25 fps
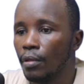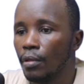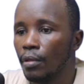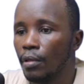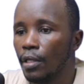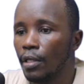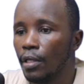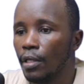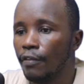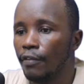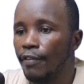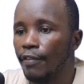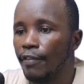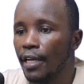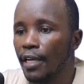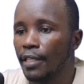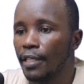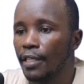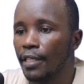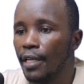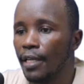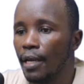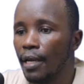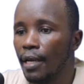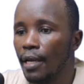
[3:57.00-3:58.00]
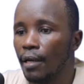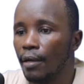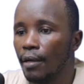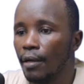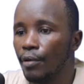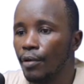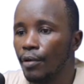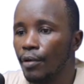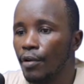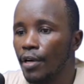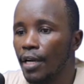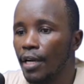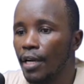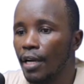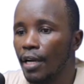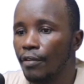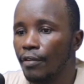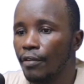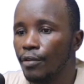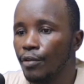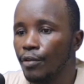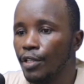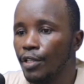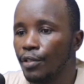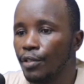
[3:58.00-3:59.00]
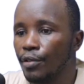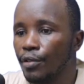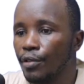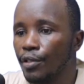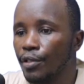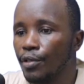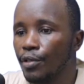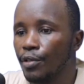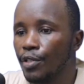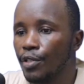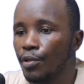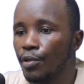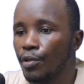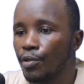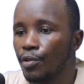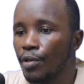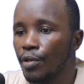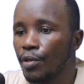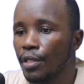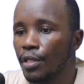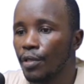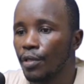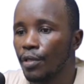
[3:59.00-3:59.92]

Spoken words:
In fact, here we don't have to introduce those ones.